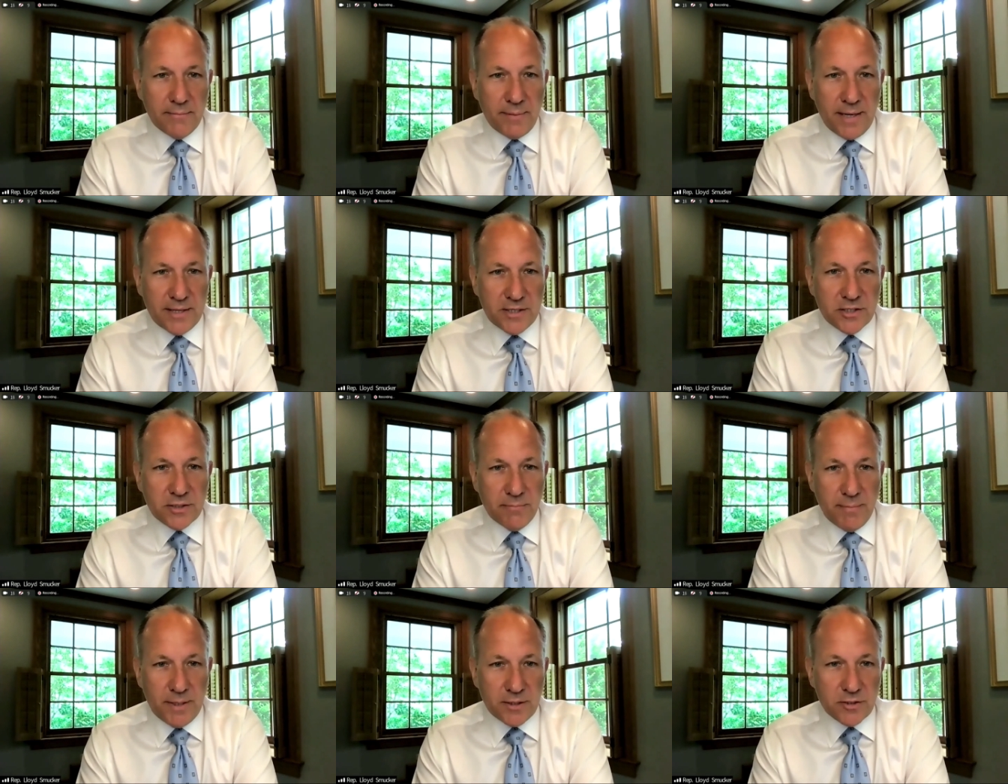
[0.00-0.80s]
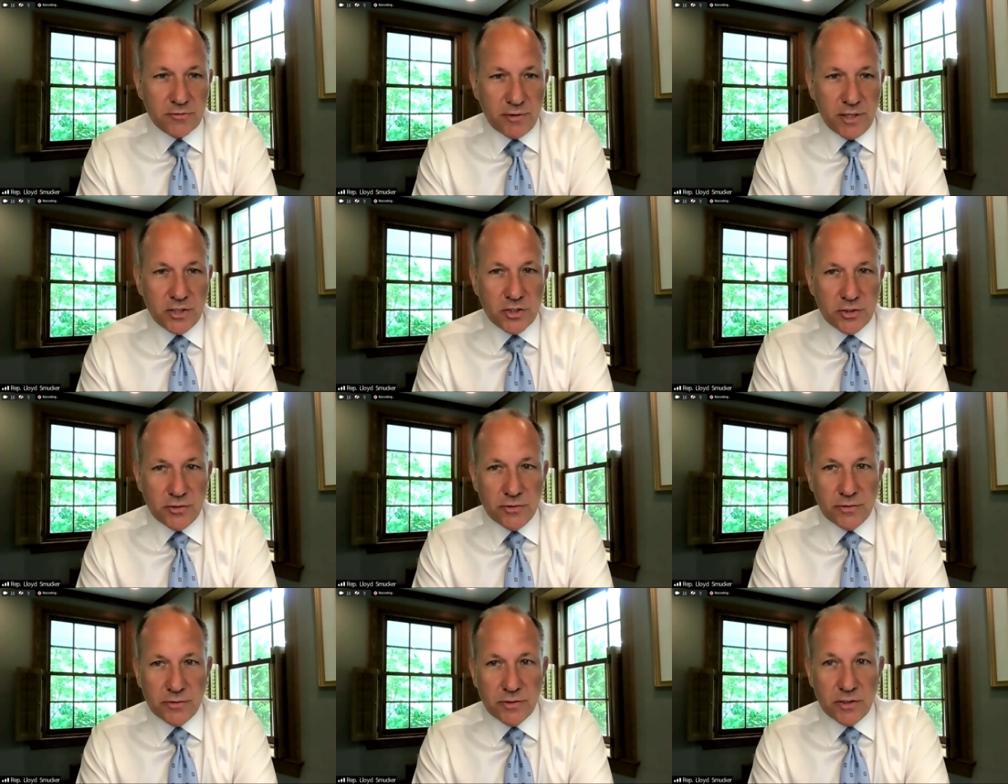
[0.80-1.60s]
this
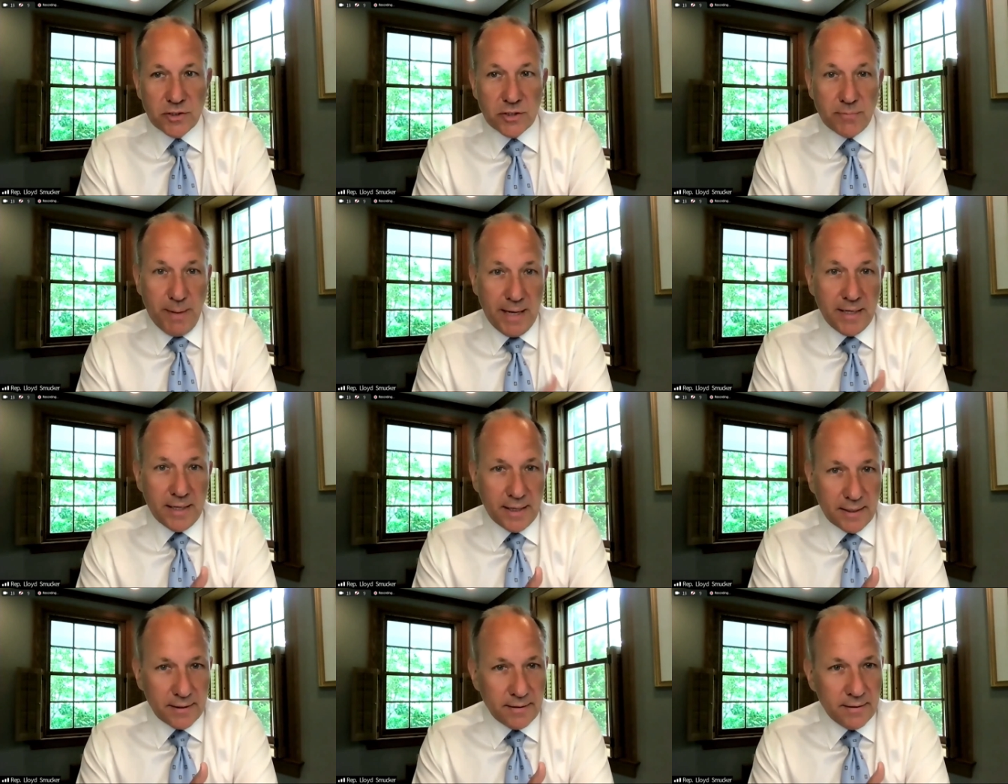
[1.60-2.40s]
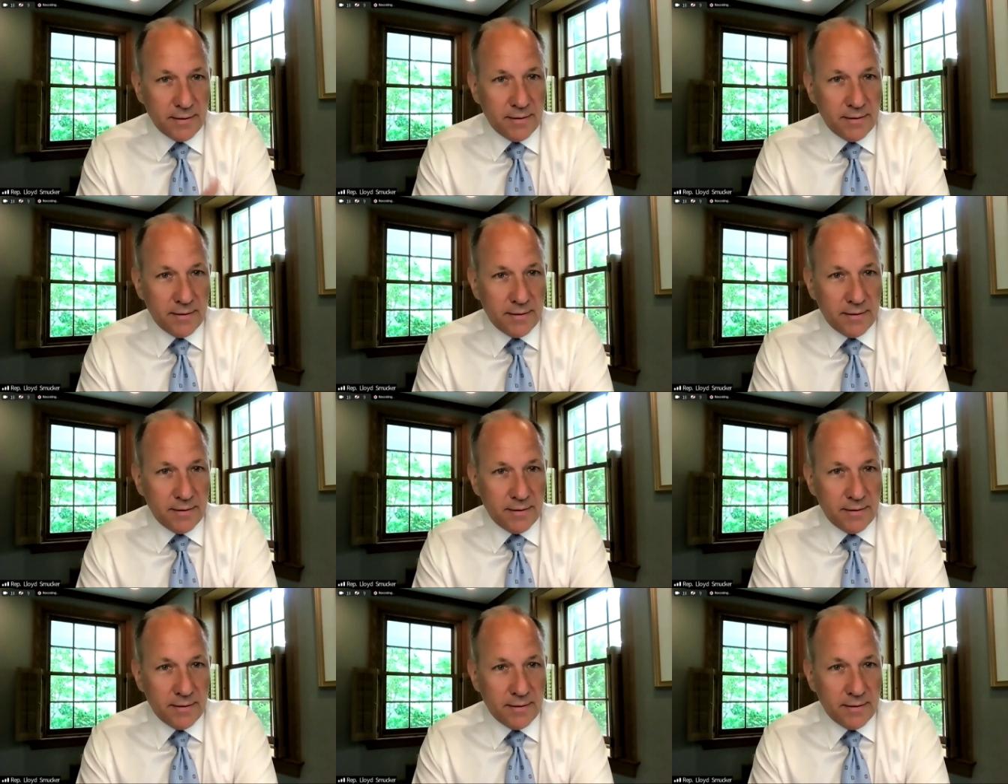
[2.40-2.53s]
administration spending,